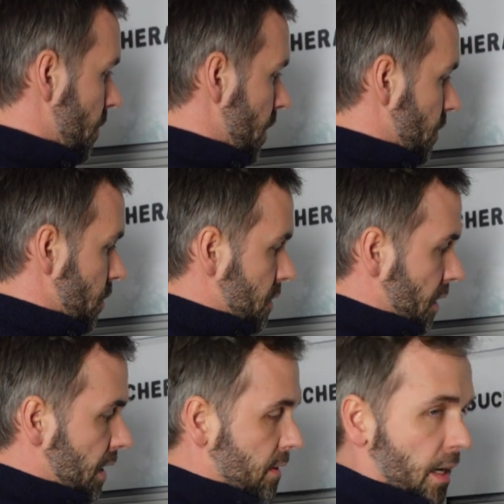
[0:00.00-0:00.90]
If you use the
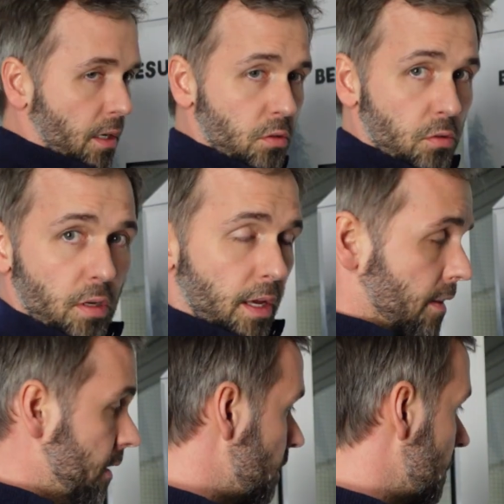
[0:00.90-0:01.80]
key tag, you do it like
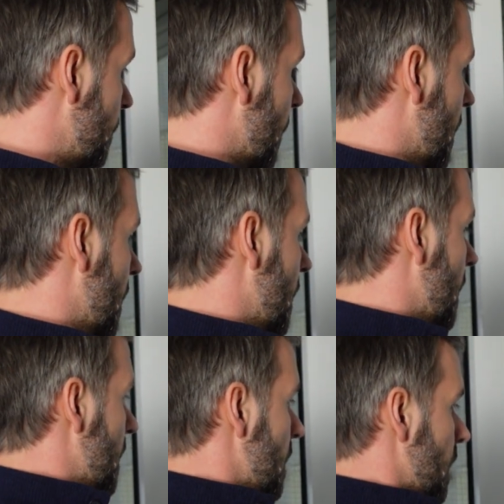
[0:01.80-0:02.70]
this.
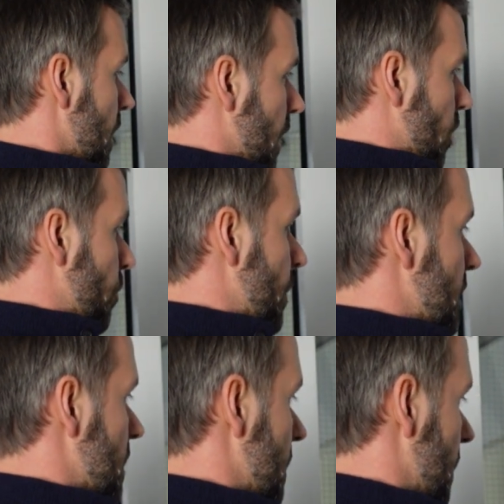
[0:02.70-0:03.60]
It
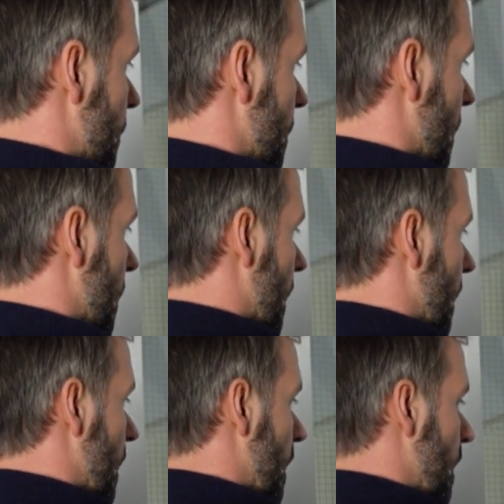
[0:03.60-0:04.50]
opens,
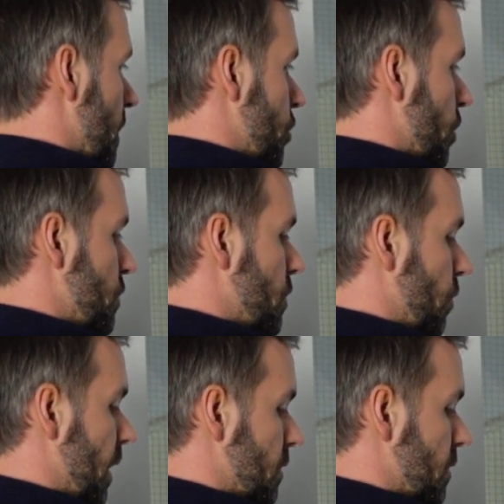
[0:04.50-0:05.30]
shows you where